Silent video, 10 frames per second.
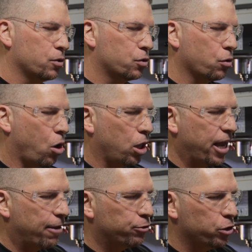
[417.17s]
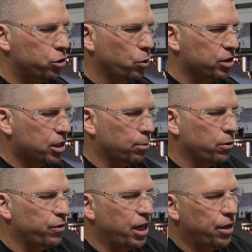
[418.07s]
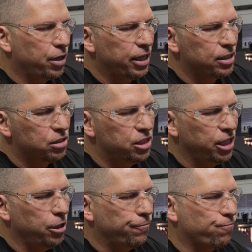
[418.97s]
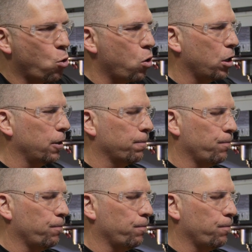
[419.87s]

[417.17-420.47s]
So all I have to do is come over here and hit D4